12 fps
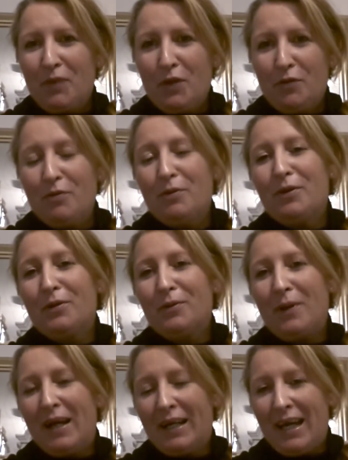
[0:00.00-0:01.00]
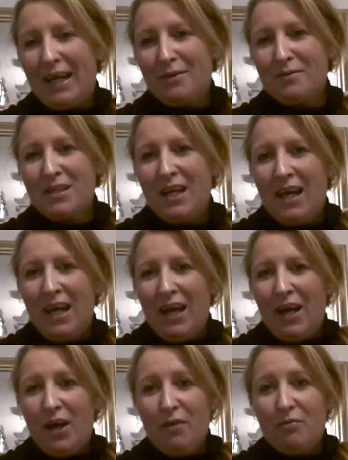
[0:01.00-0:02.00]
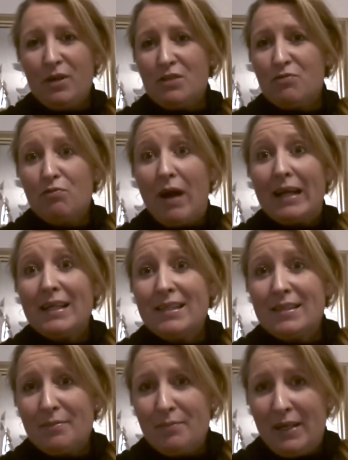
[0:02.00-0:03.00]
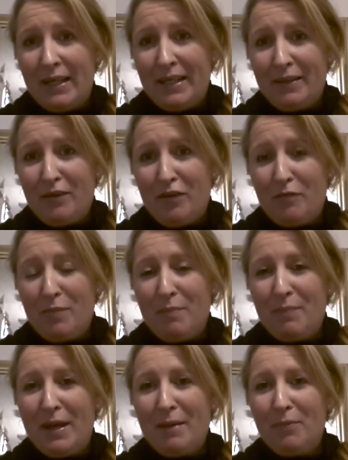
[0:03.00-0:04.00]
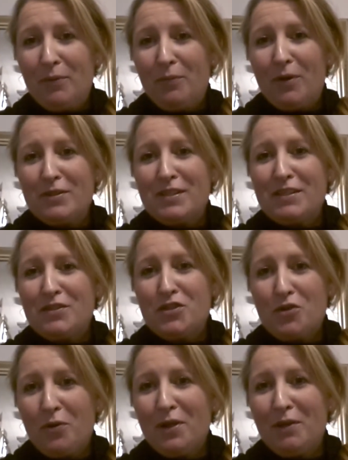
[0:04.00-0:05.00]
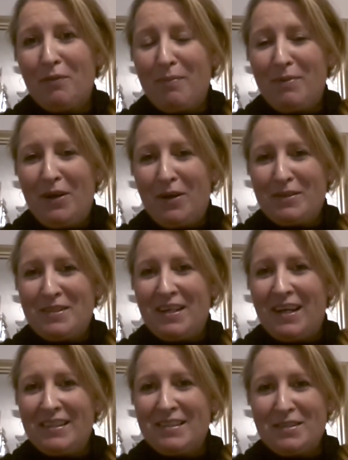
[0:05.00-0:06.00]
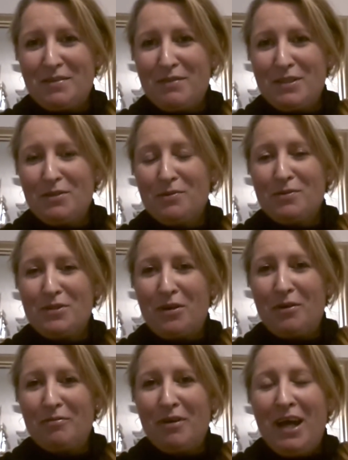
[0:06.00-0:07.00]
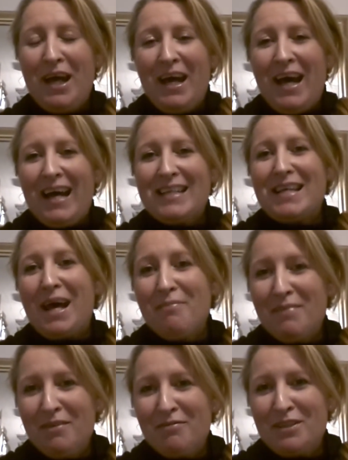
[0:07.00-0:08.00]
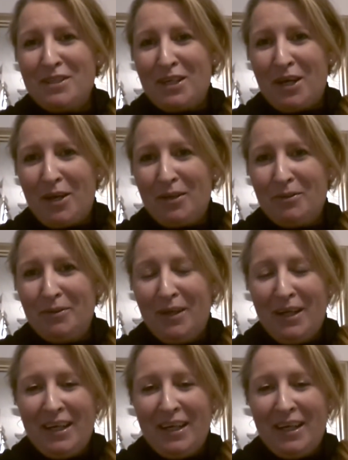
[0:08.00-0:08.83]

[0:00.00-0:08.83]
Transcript: through Google Hangout, of which randomly there have been people wanting to join the webinar tonight as a result of, a 10-minute video